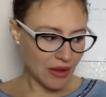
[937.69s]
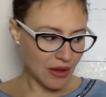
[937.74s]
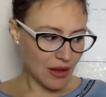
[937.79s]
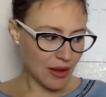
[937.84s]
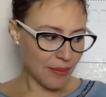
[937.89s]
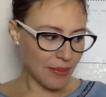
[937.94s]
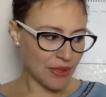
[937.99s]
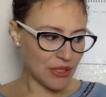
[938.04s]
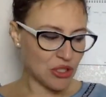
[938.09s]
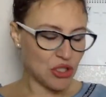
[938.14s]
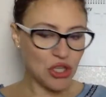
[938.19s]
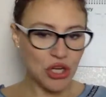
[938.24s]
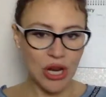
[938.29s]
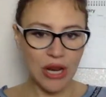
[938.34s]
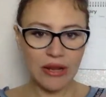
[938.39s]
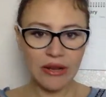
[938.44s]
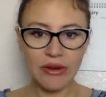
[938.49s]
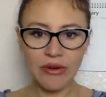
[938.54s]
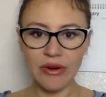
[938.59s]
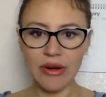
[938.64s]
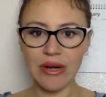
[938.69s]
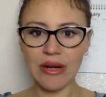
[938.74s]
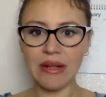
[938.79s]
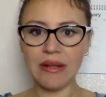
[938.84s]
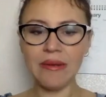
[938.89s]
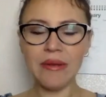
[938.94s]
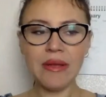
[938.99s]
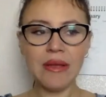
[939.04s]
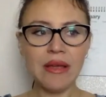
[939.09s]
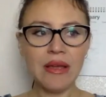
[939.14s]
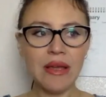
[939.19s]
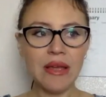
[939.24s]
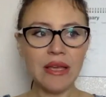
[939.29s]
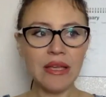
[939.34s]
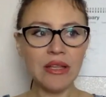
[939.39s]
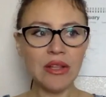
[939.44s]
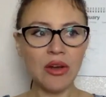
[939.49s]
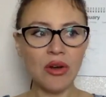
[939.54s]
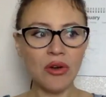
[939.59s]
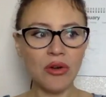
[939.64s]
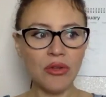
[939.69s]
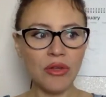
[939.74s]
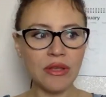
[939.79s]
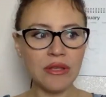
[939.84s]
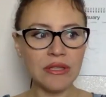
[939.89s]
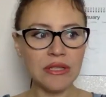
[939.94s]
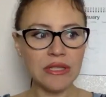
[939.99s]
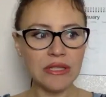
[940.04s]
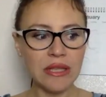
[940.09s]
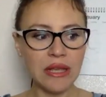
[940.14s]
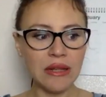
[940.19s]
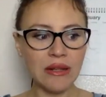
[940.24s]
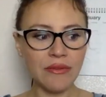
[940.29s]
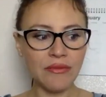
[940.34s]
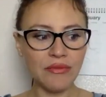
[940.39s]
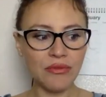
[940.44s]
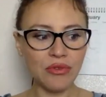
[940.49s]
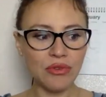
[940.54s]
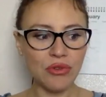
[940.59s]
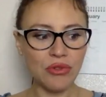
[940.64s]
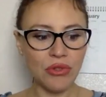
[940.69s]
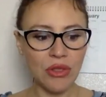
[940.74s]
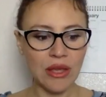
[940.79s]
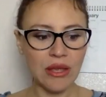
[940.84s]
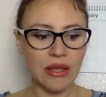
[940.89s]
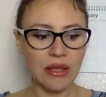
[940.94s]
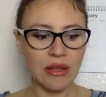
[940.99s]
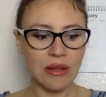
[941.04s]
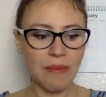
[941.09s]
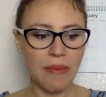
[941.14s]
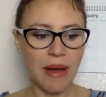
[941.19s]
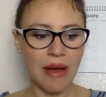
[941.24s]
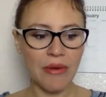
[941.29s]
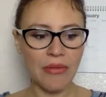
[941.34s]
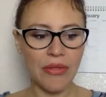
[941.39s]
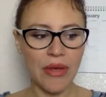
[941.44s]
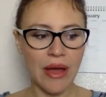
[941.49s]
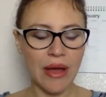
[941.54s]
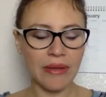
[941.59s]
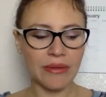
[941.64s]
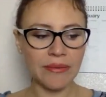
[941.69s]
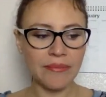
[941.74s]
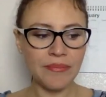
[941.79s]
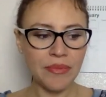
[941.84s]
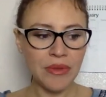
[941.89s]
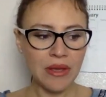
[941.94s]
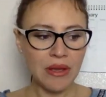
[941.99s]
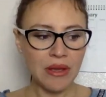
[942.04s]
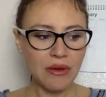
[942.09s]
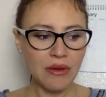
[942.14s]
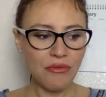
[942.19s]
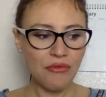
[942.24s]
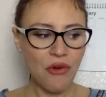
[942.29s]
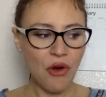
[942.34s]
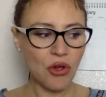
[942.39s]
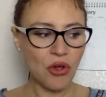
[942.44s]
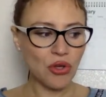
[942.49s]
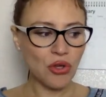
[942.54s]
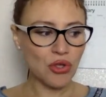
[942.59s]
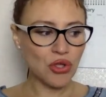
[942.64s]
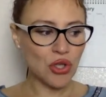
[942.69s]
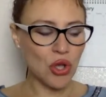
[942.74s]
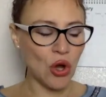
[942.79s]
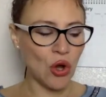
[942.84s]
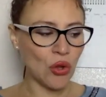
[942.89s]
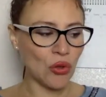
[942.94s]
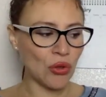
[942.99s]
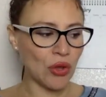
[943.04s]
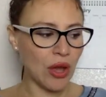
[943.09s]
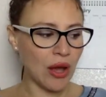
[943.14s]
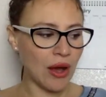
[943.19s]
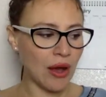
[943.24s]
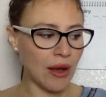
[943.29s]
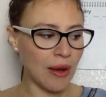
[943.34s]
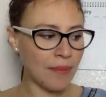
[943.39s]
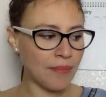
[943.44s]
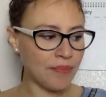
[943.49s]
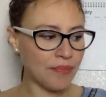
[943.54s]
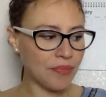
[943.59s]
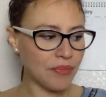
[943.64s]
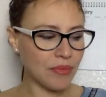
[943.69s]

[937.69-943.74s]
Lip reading: But generally, instead of thinking about that, focus on